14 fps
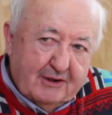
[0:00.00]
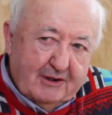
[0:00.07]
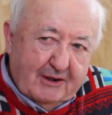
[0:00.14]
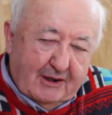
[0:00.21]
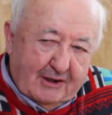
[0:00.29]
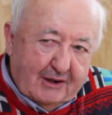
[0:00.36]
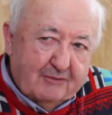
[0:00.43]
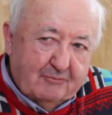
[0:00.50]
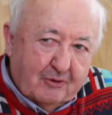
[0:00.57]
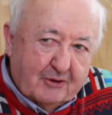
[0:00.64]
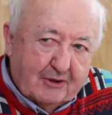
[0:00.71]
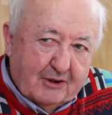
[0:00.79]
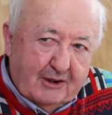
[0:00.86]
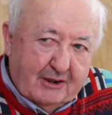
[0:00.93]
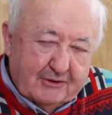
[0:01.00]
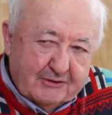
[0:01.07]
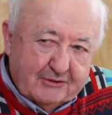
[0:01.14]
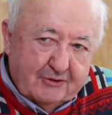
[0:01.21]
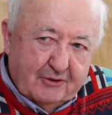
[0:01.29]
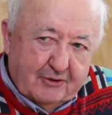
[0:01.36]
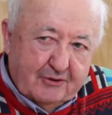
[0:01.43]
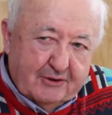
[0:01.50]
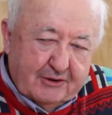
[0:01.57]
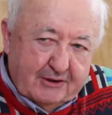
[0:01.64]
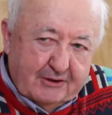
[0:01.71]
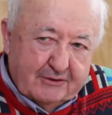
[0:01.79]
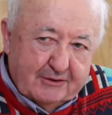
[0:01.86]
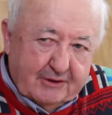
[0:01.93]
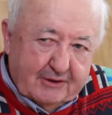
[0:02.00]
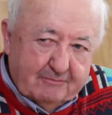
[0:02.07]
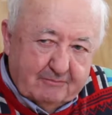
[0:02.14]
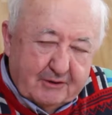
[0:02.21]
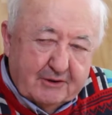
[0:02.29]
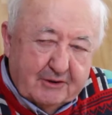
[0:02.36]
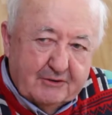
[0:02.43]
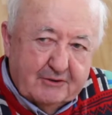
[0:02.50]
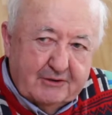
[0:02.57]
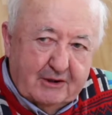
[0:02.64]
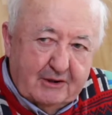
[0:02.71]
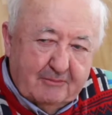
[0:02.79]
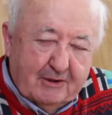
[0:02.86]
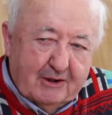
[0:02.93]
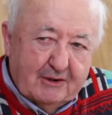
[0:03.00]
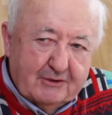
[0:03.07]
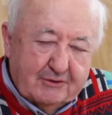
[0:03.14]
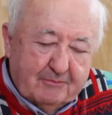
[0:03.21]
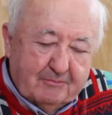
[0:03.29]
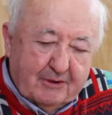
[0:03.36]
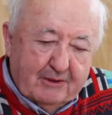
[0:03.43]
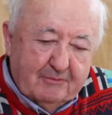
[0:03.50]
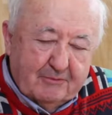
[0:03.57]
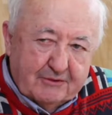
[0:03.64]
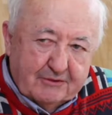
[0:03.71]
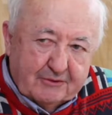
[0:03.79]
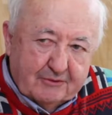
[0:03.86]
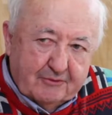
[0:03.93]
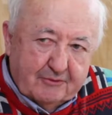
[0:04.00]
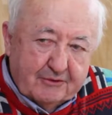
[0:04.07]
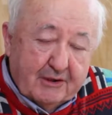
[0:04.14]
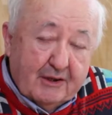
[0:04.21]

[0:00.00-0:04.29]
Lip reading: and I work a lot, as you know, in bringing the Daily Mile into primary schools,